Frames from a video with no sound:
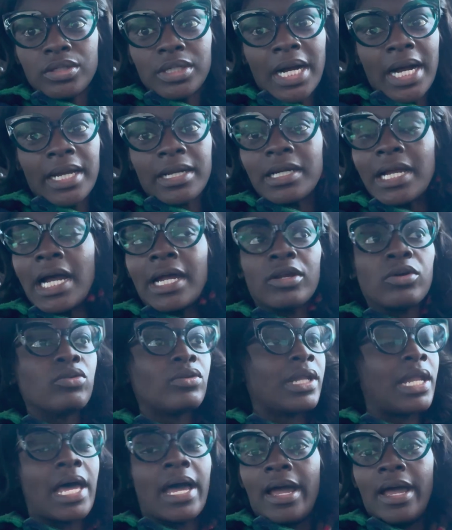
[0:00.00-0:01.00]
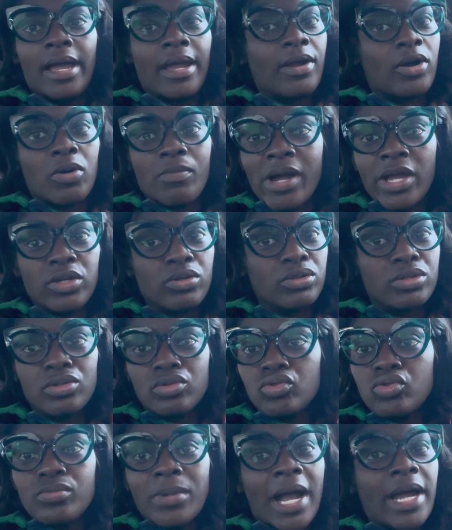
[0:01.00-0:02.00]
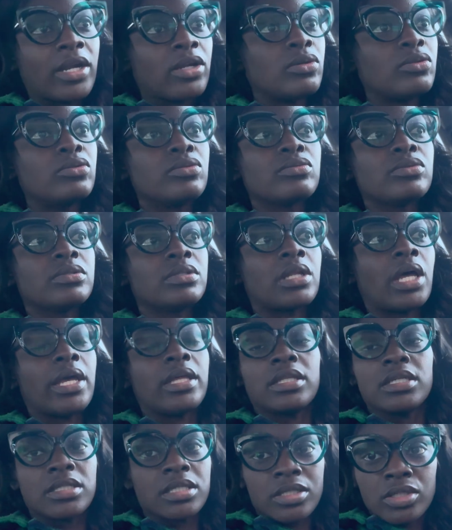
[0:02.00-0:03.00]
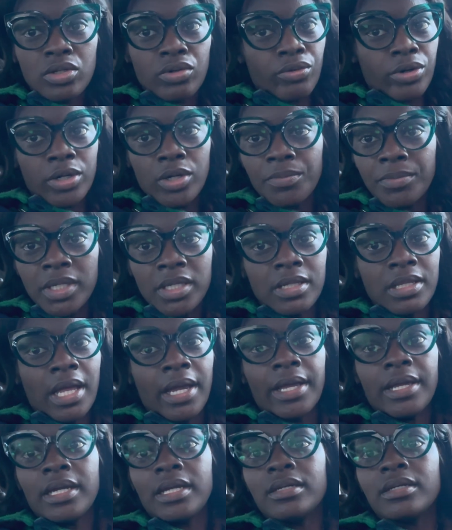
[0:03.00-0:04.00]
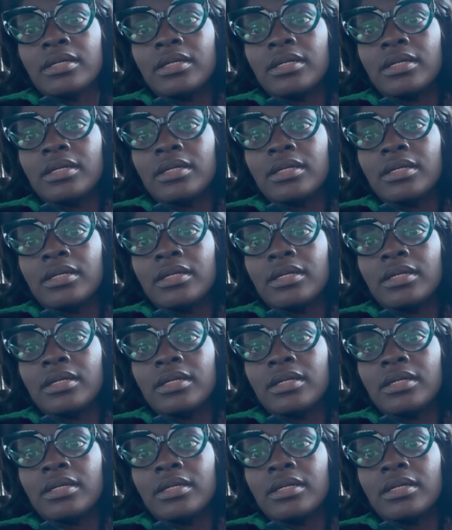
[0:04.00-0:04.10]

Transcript: I don't lie on my YouTube. I don't, like, this is the real me. Like,